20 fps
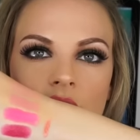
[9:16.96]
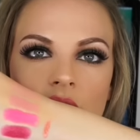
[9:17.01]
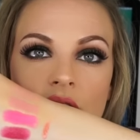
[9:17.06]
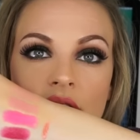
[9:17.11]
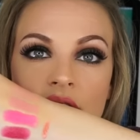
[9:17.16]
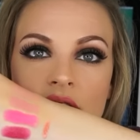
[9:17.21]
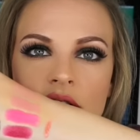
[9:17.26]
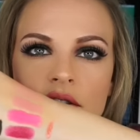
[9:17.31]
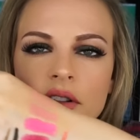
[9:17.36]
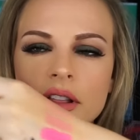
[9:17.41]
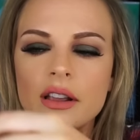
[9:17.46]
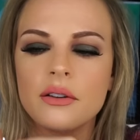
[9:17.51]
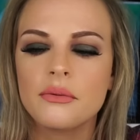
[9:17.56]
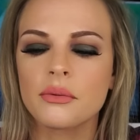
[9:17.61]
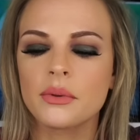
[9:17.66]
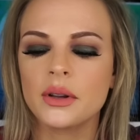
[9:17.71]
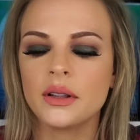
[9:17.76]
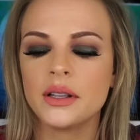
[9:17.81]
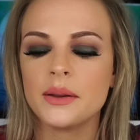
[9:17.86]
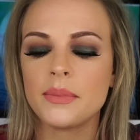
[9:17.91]
And these are like
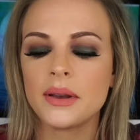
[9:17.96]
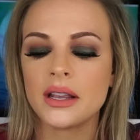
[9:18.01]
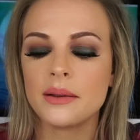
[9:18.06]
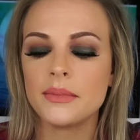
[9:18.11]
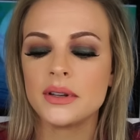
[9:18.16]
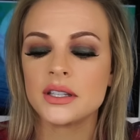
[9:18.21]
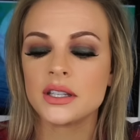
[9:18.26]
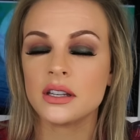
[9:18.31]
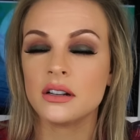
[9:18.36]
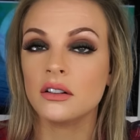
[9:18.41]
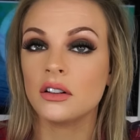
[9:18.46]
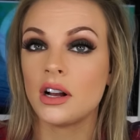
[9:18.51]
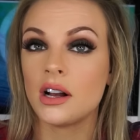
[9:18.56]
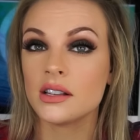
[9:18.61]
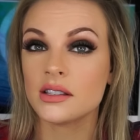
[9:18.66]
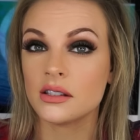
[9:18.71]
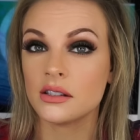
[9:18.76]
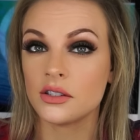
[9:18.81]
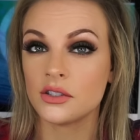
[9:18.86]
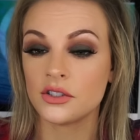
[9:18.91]
really pigmented
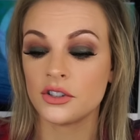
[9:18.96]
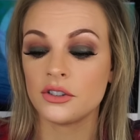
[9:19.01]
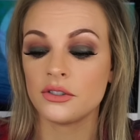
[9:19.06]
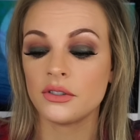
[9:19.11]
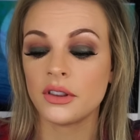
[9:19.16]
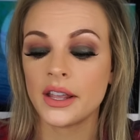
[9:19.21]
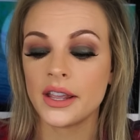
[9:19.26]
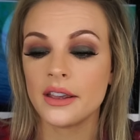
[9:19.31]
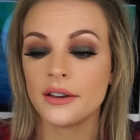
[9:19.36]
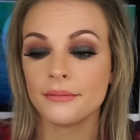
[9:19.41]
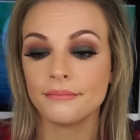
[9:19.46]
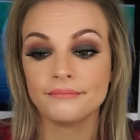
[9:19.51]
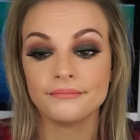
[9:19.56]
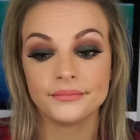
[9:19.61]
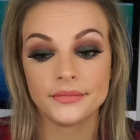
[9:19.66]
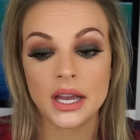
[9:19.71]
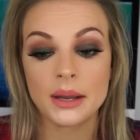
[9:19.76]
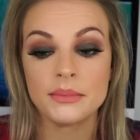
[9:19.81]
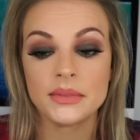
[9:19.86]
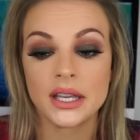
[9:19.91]
glosses, dude. Like,
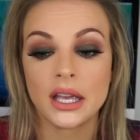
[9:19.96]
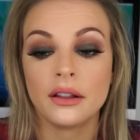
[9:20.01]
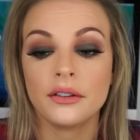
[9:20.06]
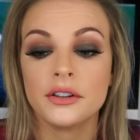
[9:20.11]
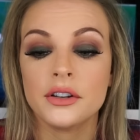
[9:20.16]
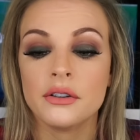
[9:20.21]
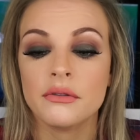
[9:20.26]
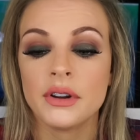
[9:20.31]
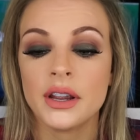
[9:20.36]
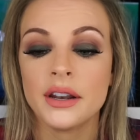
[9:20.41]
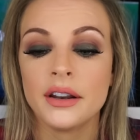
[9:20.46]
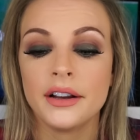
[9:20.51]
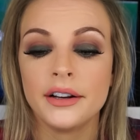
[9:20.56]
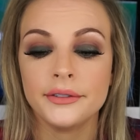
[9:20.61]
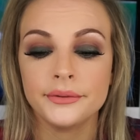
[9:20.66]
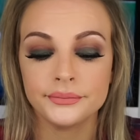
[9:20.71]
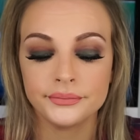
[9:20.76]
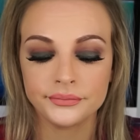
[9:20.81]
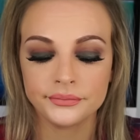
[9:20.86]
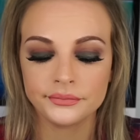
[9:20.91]
I'm telling you right
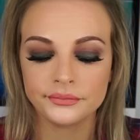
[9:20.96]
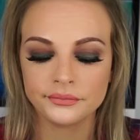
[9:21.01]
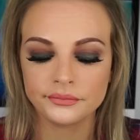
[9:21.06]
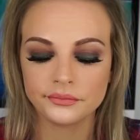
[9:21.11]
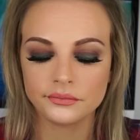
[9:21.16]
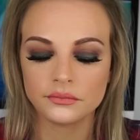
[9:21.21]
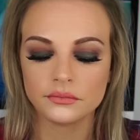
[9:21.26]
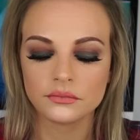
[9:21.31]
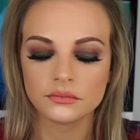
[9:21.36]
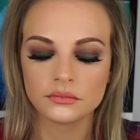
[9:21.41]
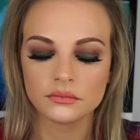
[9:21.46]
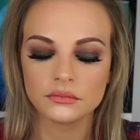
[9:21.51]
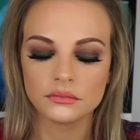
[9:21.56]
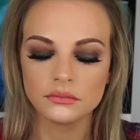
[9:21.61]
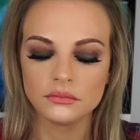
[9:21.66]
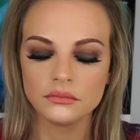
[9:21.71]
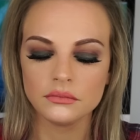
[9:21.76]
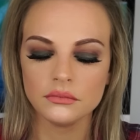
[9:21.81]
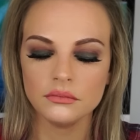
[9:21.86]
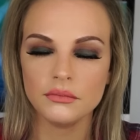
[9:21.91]
now.
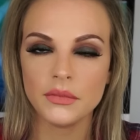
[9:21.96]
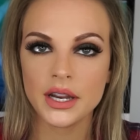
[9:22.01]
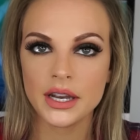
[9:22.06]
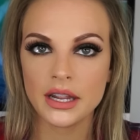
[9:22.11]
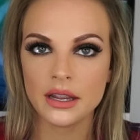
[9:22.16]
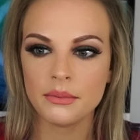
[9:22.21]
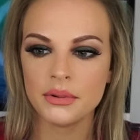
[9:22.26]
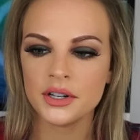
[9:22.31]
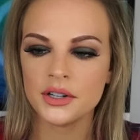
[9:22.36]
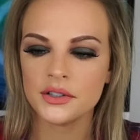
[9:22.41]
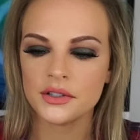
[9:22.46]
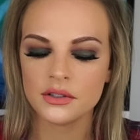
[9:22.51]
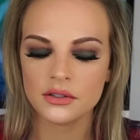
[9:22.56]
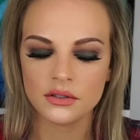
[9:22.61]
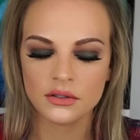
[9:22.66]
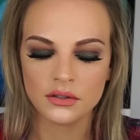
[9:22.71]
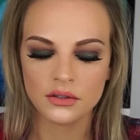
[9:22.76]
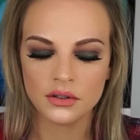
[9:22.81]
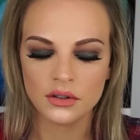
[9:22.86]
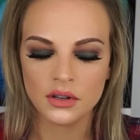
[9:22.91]
My neighbors.
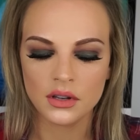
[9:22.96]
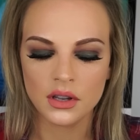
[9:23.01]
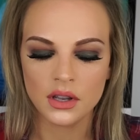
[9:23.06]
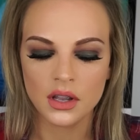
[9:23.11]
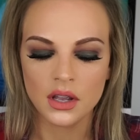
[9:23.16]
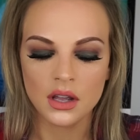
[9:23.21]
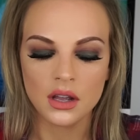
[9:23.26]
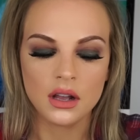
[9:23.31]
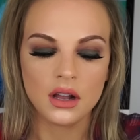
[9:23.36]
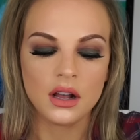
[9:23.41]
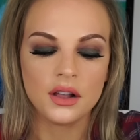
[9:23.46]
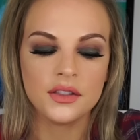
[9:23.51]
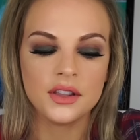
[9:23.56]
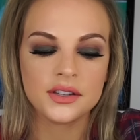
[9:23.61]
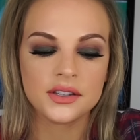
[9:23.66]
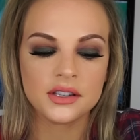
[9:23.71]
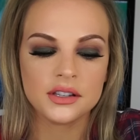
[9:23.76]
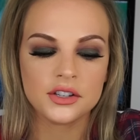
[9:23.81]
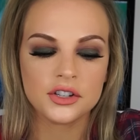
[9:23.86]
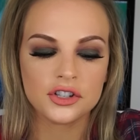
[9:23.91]

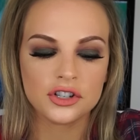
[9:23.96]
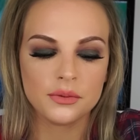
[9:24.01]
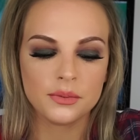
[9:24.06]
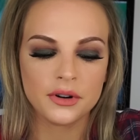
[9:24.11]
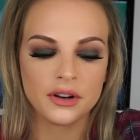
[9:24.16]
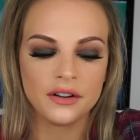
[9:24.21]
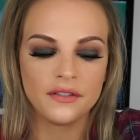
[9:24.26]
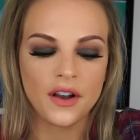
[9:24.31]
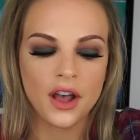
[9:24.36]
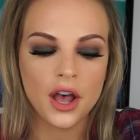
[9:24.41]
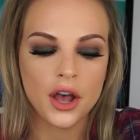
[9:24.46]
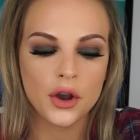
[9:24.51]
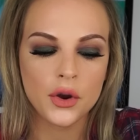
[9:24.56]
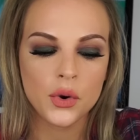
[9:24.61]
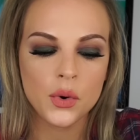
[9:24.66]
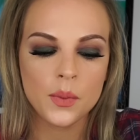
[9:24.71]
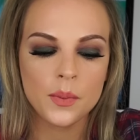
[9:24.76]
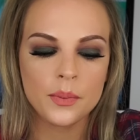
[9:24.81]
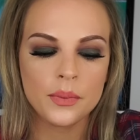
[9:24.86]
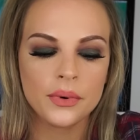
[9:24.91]
This is Shimmer of
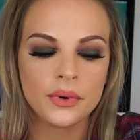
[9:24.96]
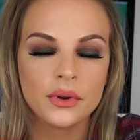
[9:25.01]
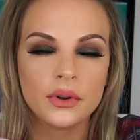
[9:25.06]
Hope.